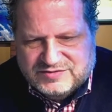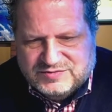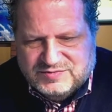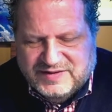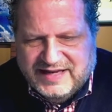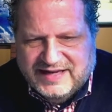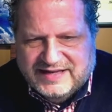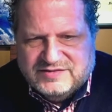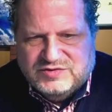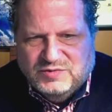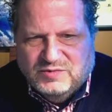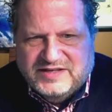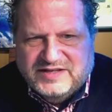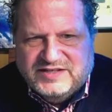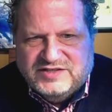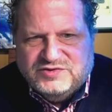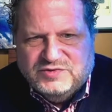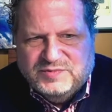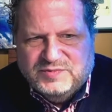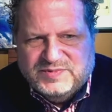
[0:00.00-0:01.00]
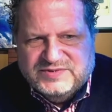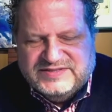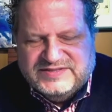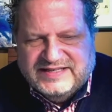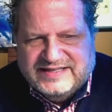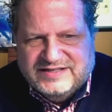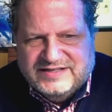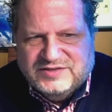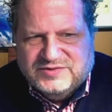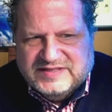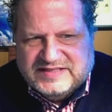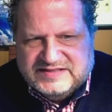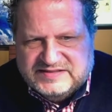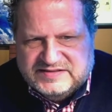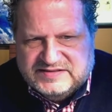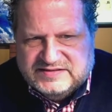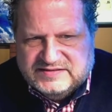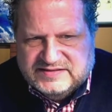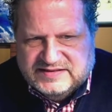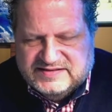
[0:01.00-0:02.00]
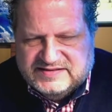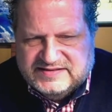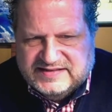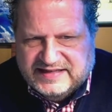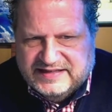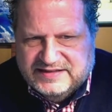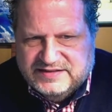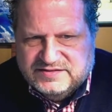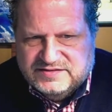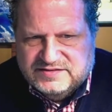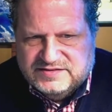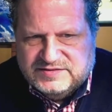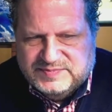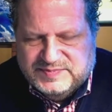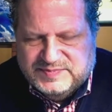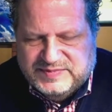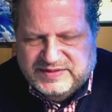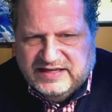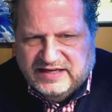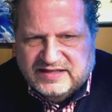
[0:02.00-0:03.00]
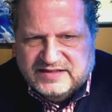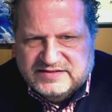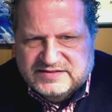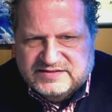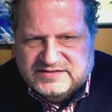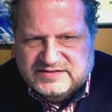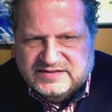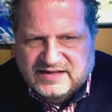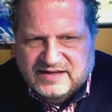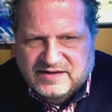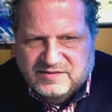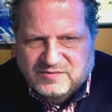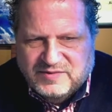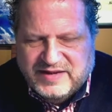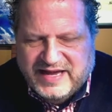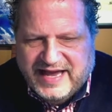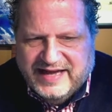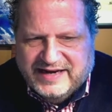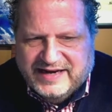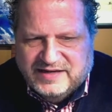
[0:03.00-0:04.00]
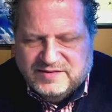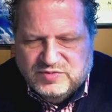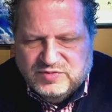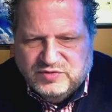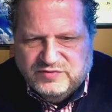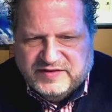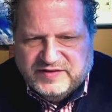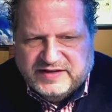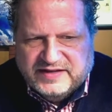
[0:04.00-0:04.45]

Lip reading: We had 22% increase in sales because we added moving.